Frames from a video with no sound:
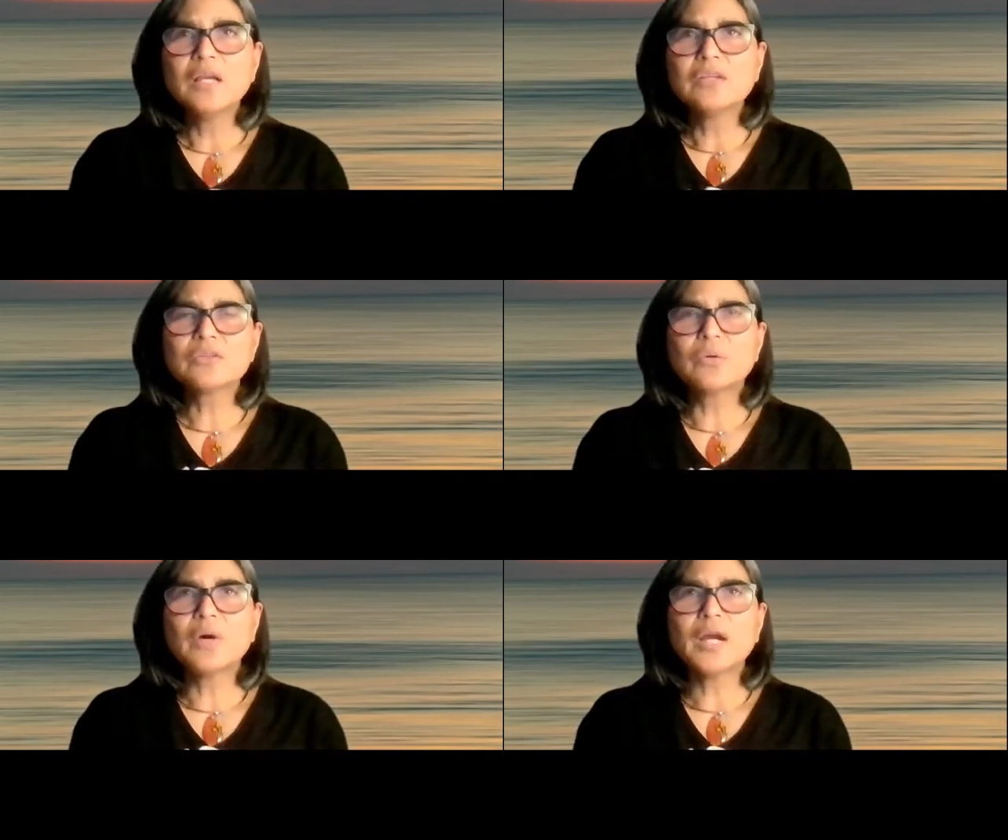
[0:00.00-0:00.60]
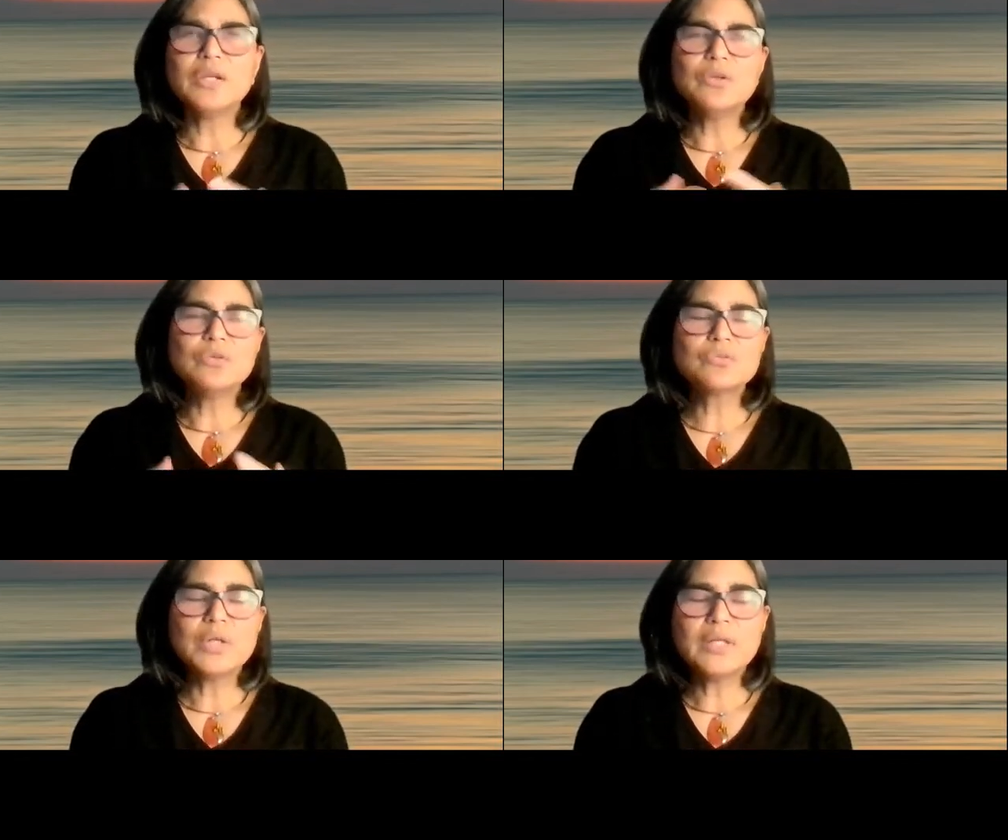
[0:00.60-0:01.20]
So I
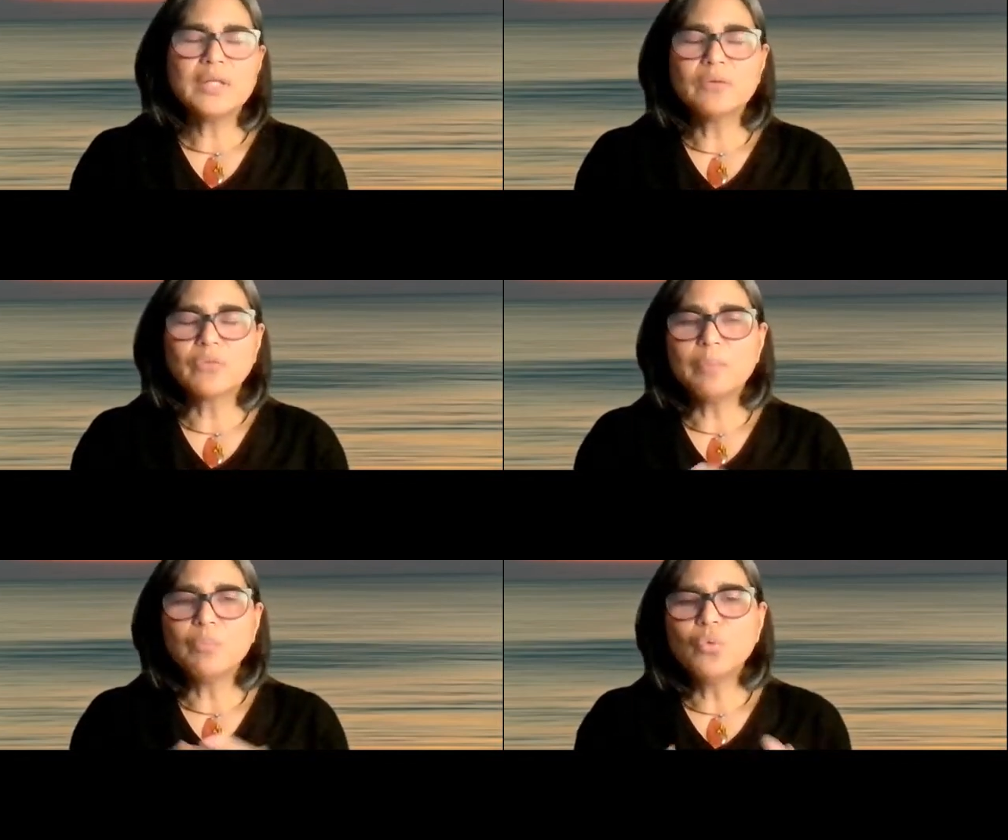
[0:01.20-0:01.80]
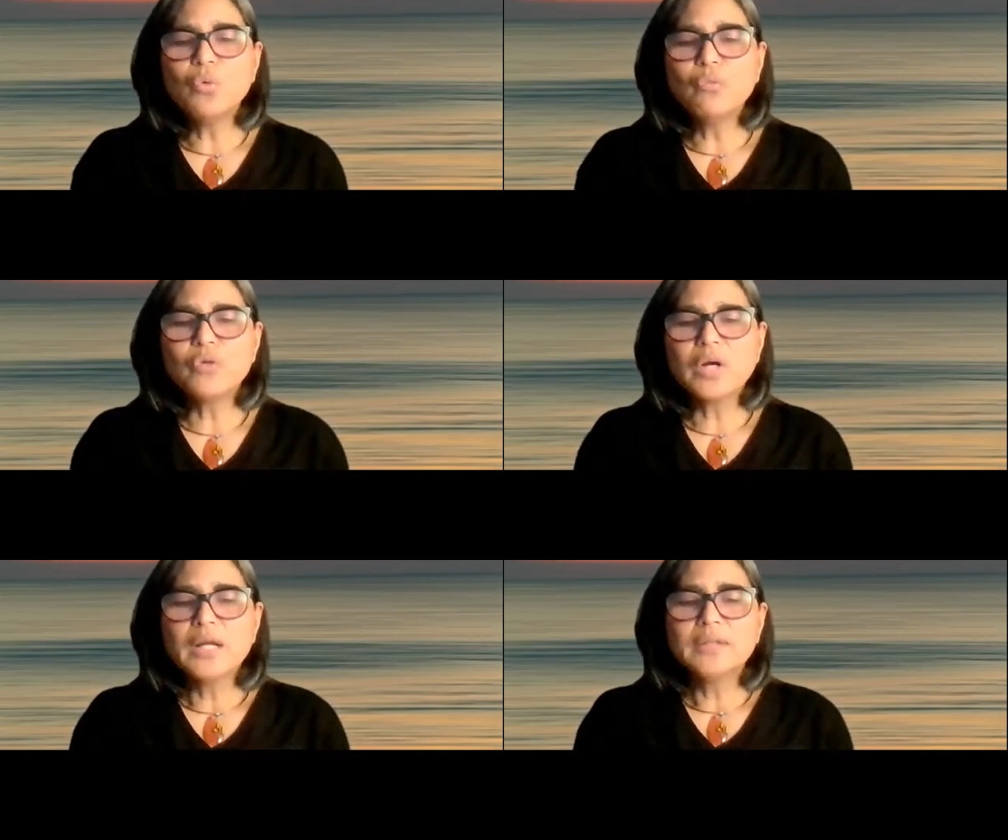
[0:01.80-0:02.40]
usually remove
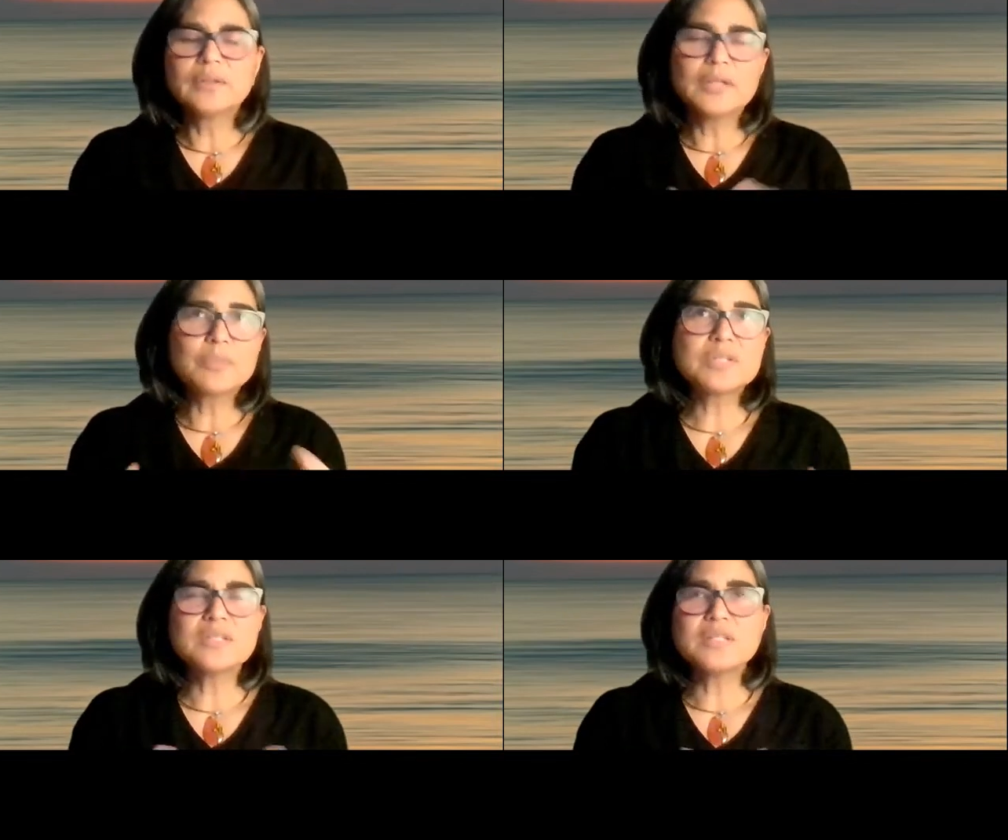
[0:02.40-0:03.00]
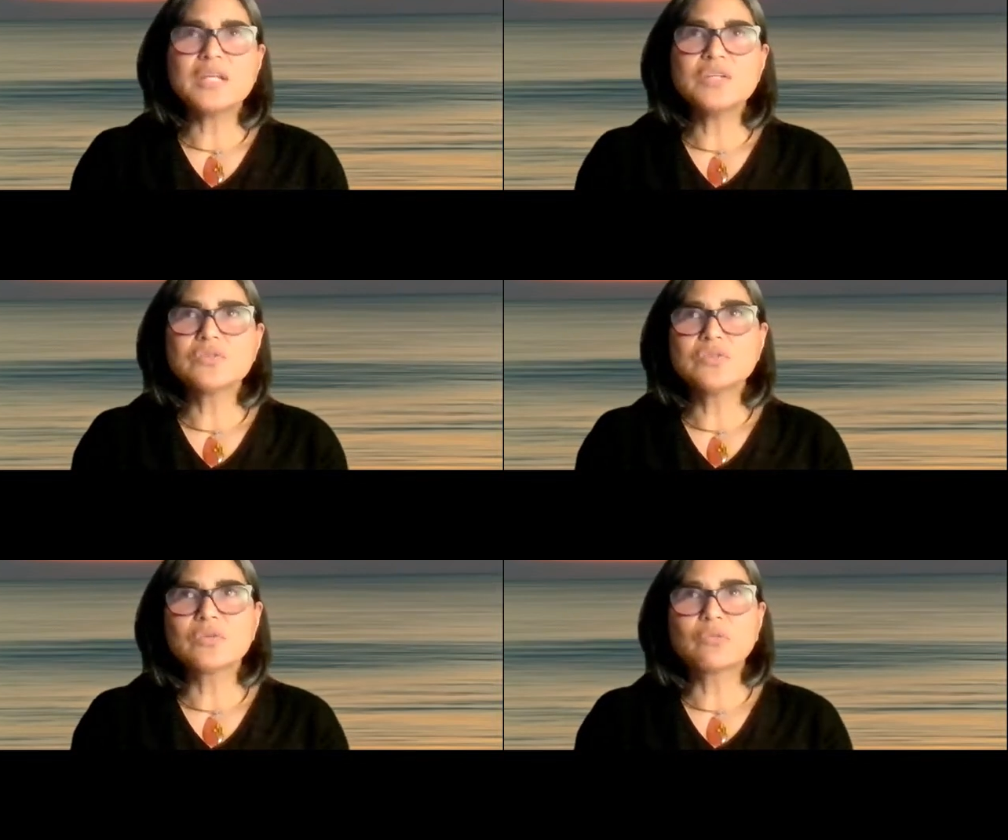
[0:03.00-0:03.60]
the
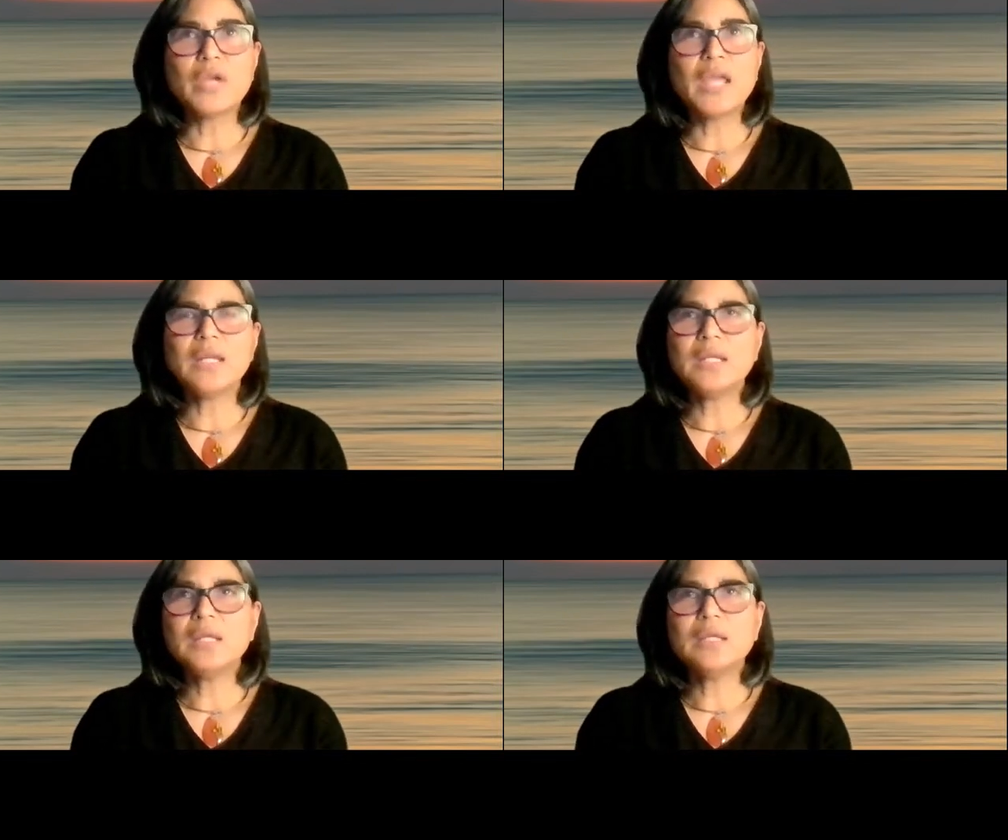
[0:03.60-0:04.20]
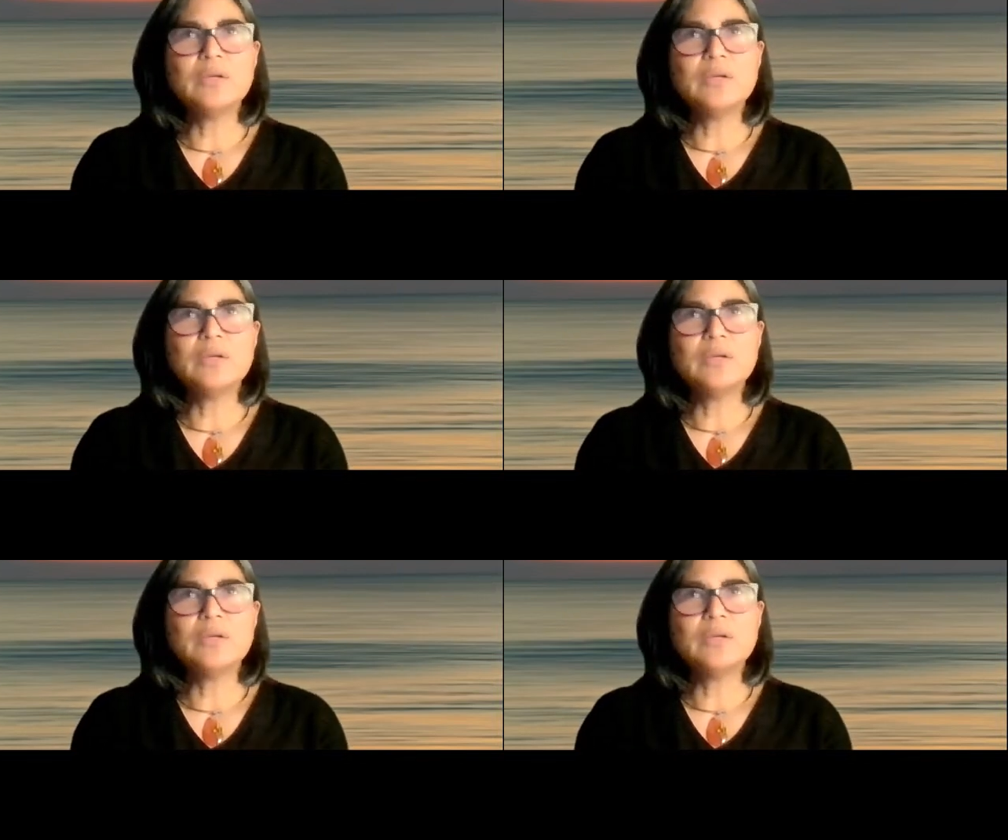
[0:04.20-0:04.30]
representations of any,